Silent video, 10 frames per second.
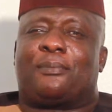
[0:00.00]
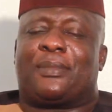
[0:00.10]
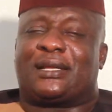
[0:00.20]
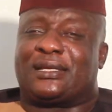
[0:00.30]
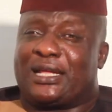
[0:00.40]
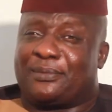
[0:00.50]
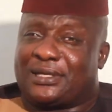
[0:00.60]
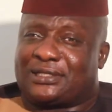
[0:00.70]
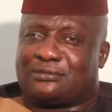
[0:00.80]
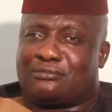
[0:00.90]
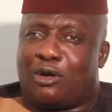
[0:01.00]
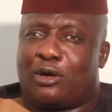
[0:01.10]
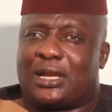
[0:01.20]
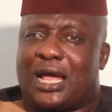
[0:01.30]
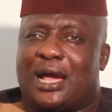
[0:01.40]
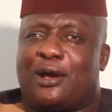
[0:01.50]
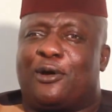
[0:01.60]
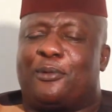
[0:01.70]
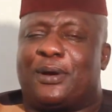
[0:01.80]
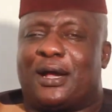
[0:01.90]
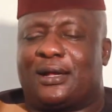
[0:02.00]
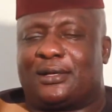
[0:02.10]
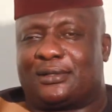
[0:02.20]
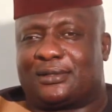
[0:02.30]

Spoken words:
My name is Gbola Oba,